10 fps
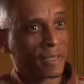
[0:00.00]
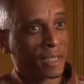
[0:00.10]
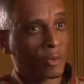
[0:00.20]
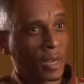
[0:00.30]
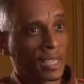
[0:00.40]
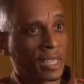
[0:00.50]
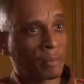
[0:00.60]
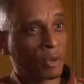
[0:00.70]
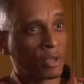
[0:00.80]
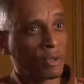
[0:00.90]
This is what it has
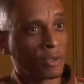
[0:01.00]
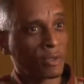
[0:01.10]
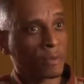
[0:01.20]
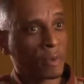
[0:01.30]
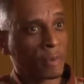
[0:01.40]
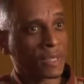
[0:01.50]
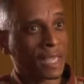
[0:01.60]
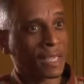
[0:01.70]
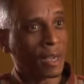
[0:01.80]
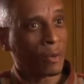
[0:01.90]
produced. So people
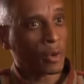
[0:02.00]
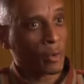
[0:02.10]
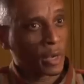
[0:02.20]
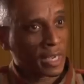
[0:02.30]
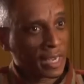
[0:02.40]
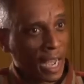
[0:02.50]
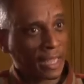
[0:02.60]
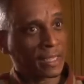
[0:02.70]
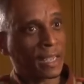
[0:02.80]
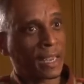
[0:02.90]
saying we would not
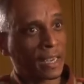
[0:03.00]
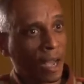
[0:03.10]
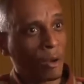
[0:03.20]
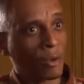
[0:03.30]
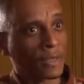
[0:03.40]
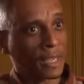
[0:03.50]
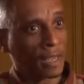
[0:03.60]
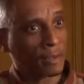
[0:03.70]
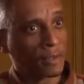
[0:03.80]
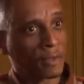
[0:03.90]
allow
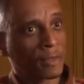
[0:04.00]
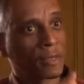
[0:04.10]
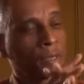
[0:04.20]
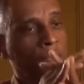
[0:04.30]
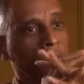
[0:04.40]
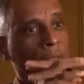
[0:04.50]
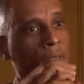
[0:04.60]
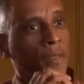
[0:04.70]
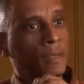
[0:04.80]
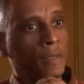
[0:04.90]
ourselves
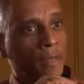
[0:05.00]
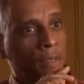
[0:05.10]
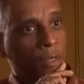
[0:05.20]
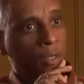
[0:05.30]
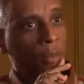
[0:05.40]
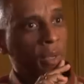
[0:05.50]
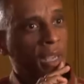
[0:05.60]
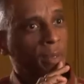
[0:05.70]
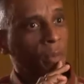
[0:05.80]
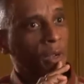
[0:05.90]
to be
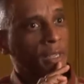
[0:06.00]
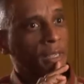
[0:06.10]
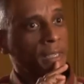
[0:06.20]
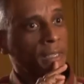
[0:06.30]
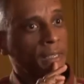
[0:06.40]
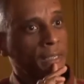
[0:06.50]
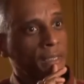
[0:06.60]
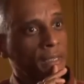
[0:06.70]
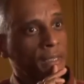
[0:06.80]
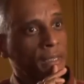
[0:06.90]
exploited.
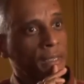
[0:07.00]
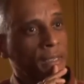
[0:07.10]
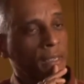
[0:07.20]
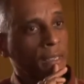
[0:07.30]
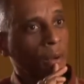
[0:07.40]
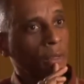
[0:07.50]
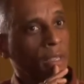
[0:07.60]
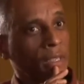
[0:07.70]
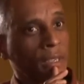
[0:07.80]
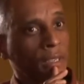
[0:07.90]
Now
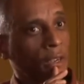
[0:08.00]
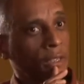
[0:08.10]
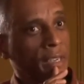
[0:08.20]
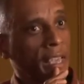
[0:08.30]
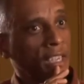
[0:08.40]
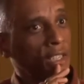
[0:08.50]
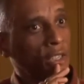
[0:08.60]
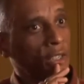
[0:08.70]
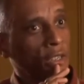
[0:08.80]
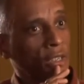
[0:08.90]
there's a certain
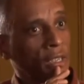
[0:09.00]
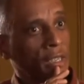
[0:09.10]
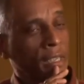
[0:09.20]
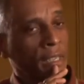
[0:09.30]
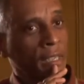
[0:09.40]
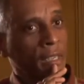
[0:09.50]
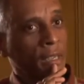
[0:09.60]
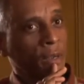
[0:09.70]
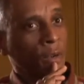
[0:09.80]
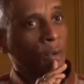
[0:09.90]
edge
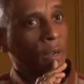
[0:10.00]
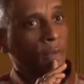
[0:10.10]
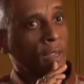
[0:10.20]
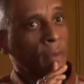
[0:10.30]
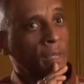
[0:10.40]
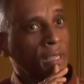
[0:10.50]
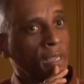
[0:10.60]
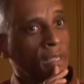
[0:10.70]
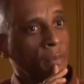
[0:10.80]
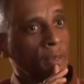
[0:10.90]
what
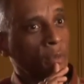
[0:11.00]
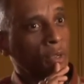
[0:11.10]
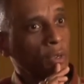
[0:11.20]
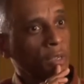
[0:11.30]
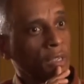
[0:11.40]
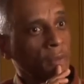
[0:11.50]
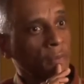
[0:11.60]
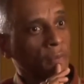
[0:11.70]
fundamentalism is producing.